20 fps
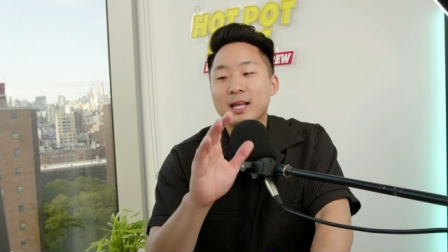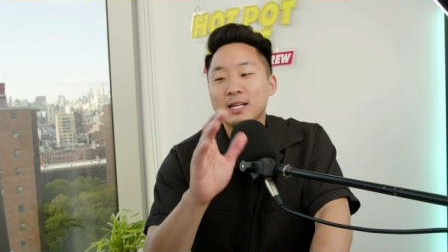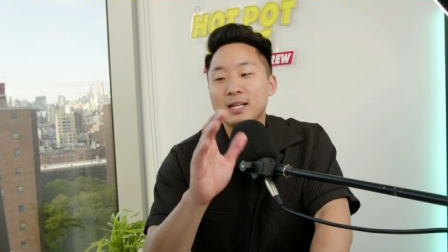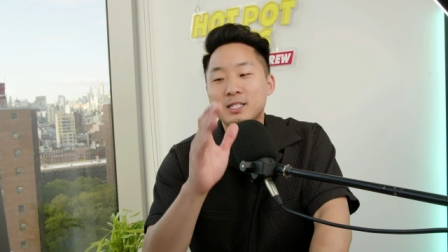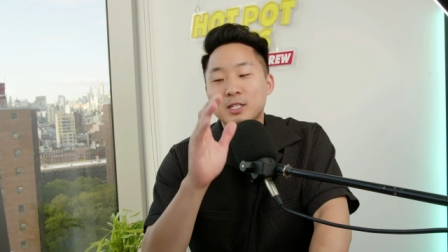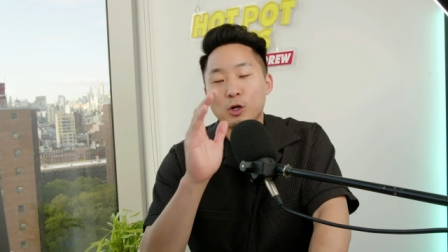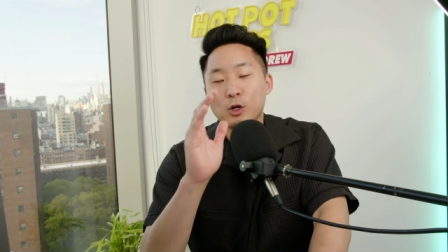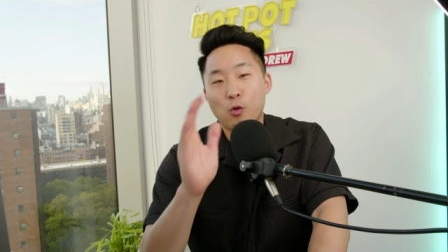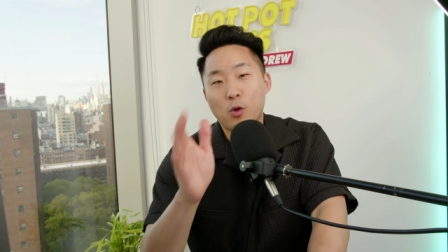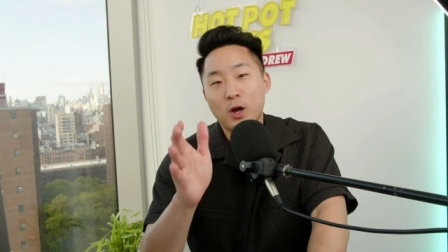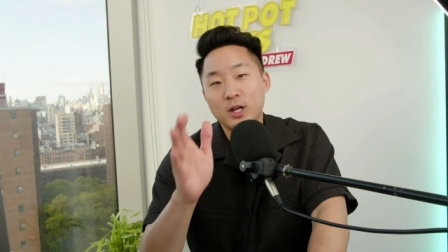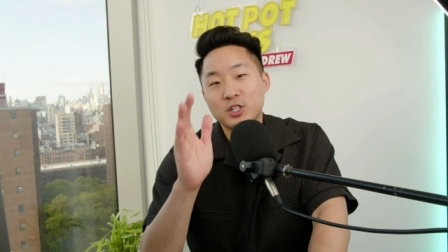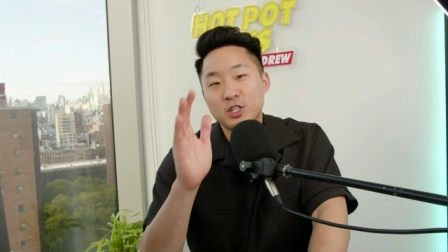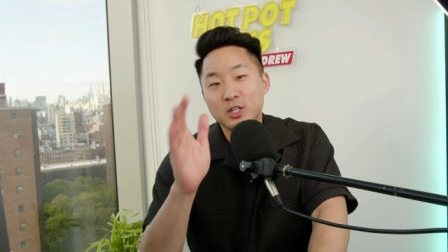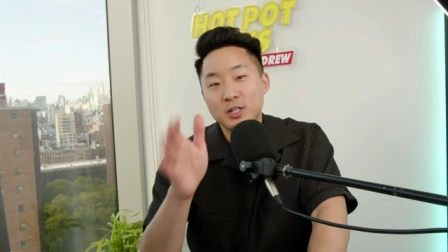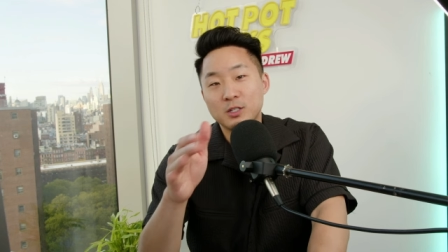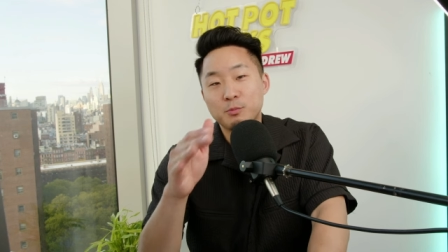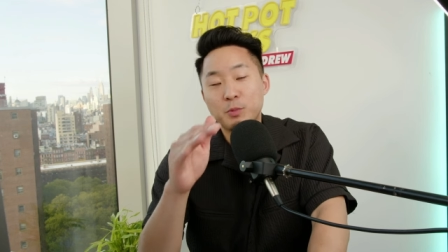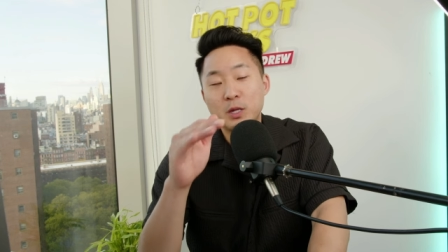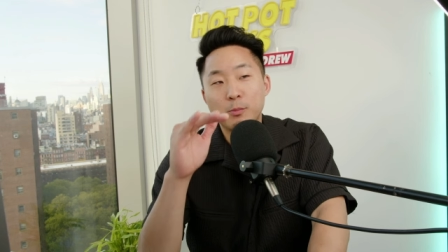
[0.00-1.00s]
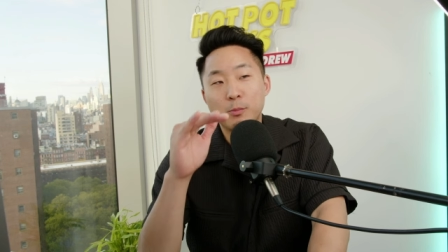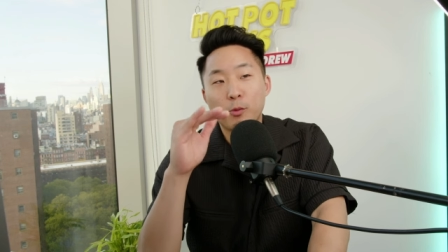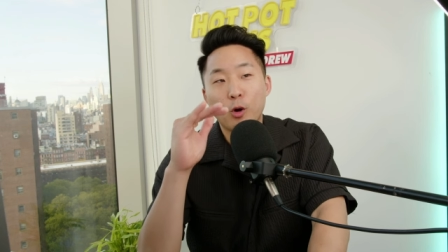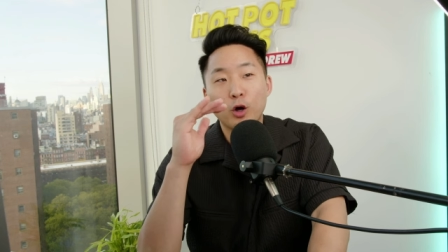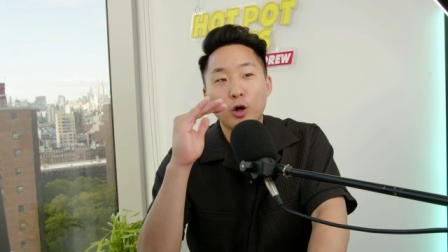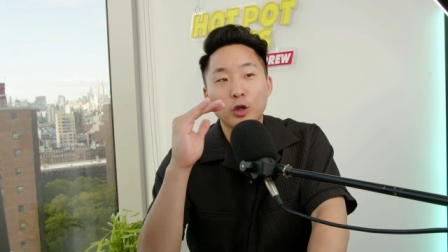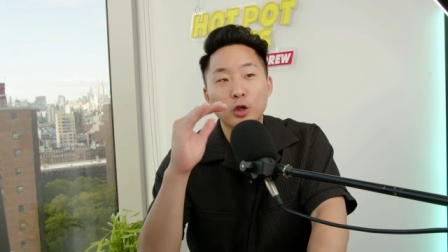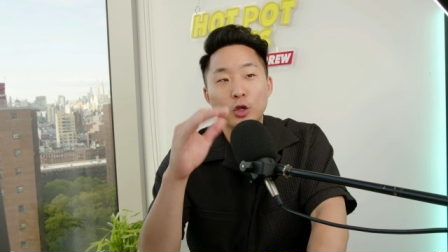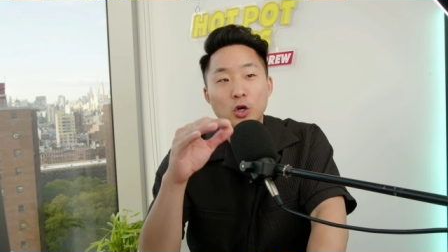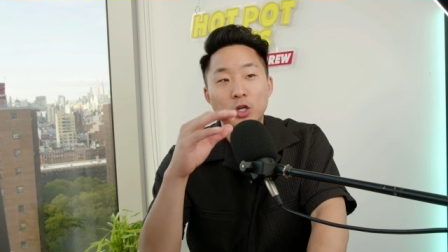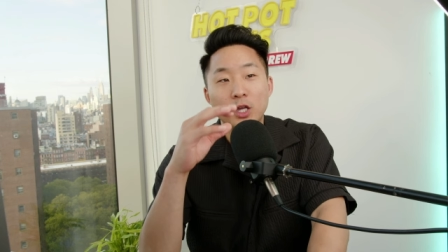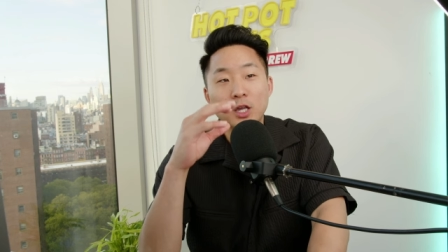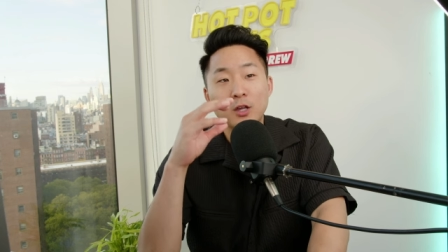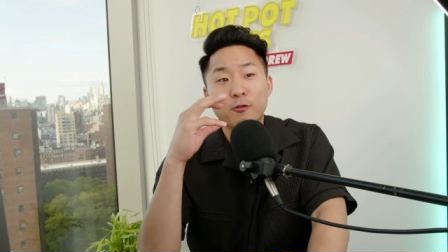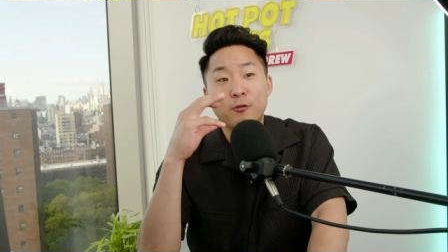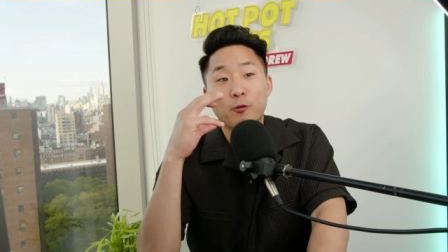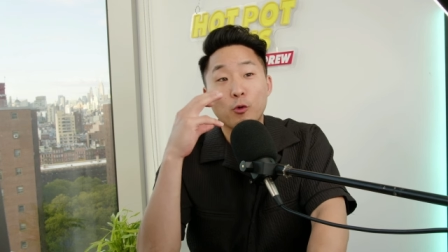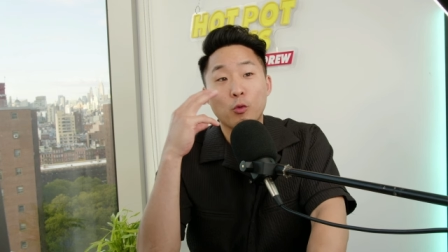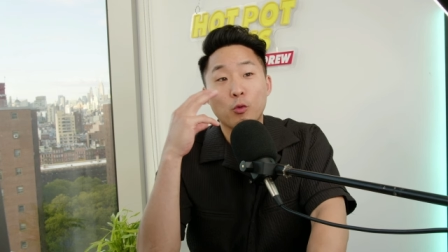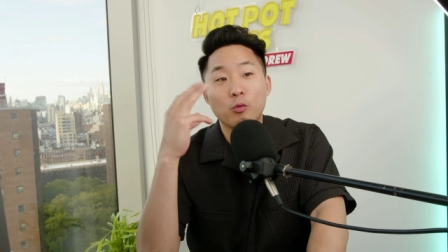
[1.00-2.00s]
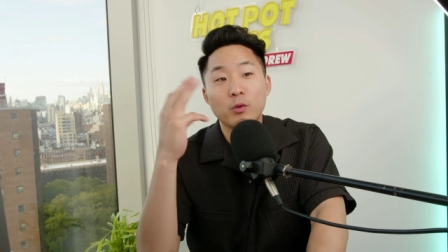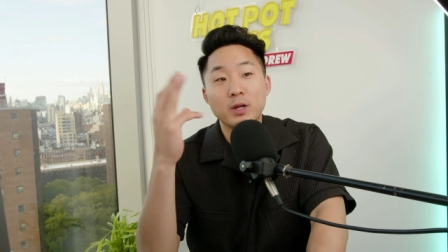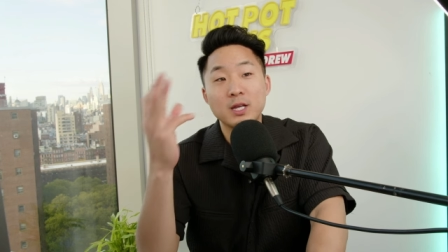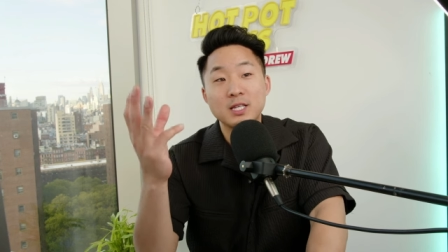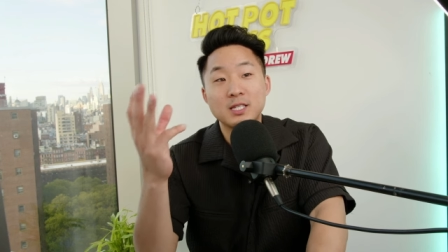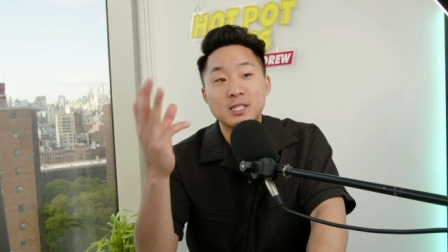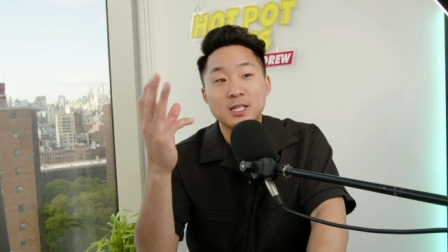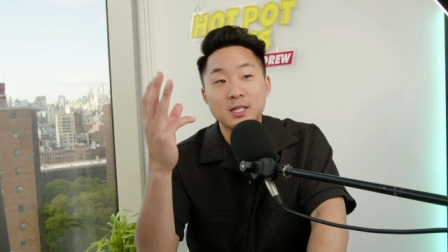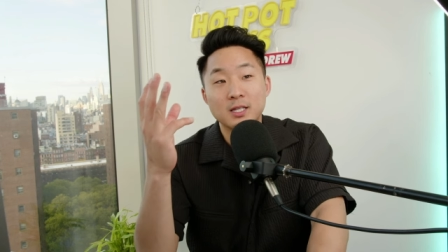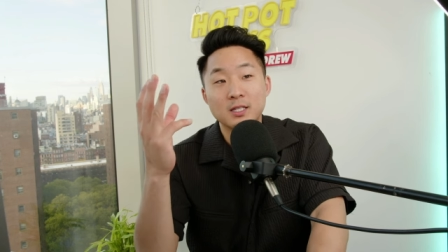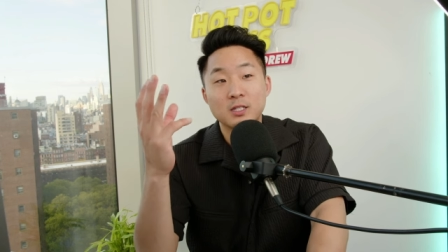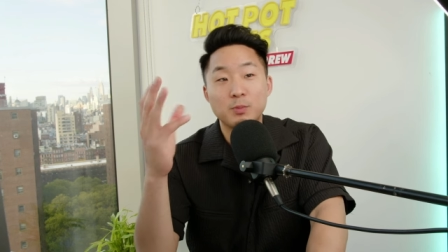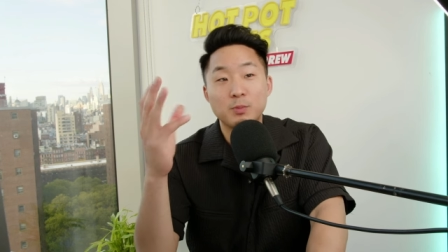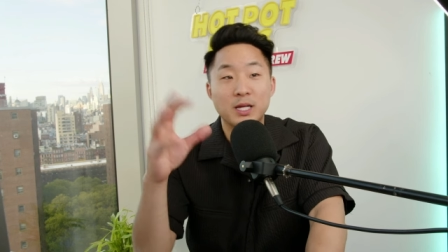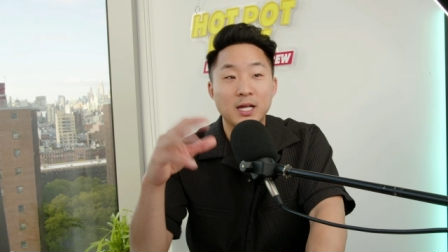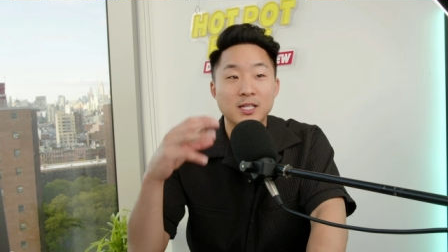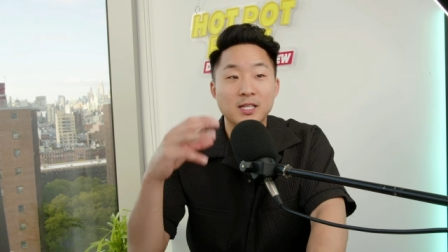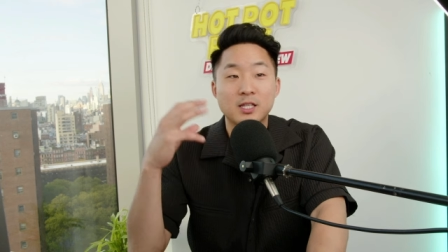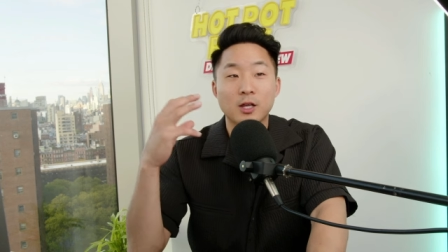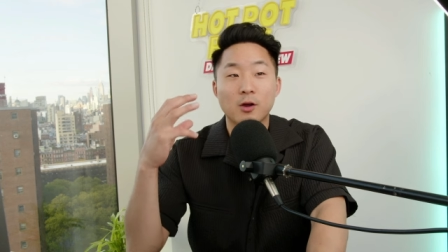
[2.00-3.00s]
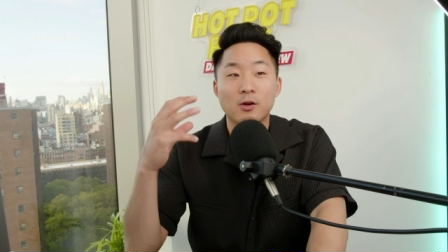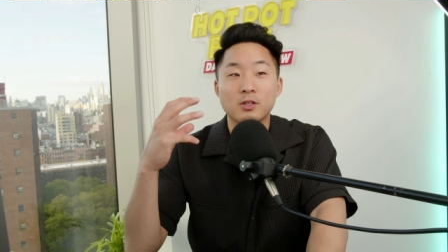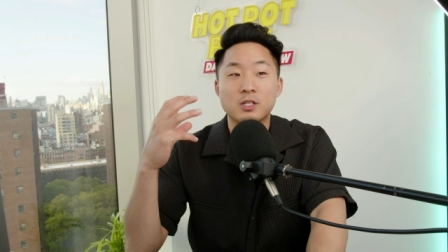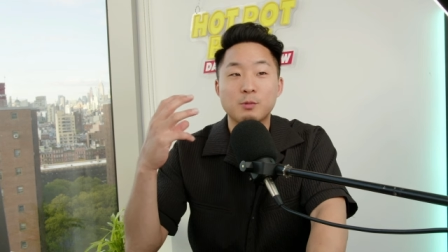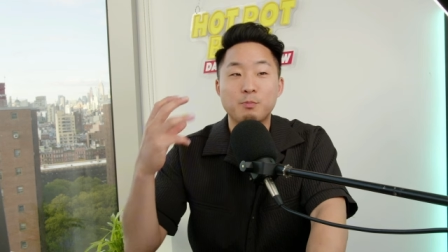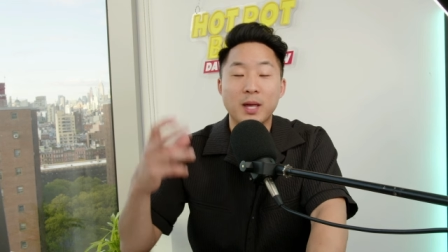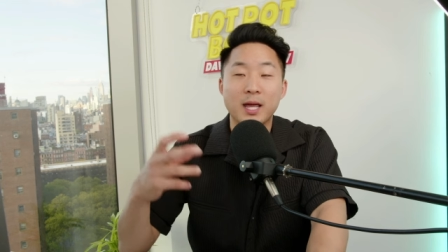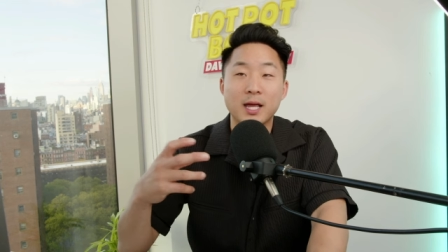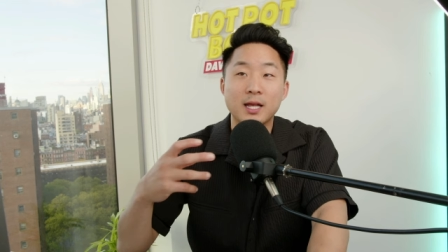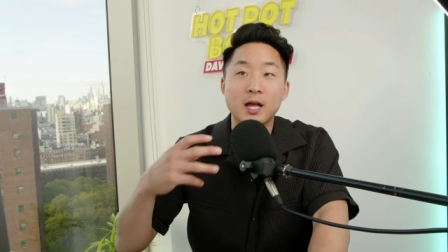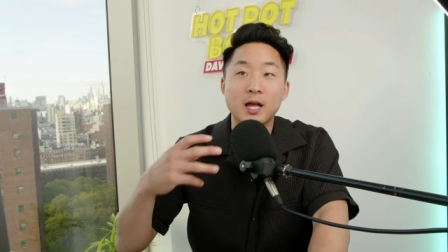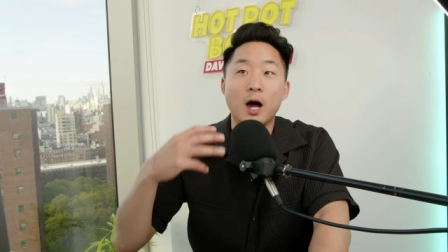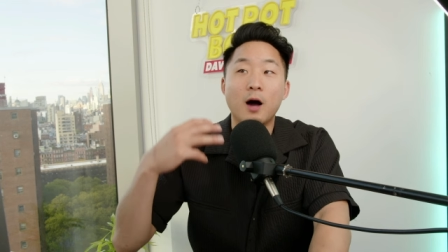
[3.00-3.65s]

guess the question is people are looking for reasons because there has been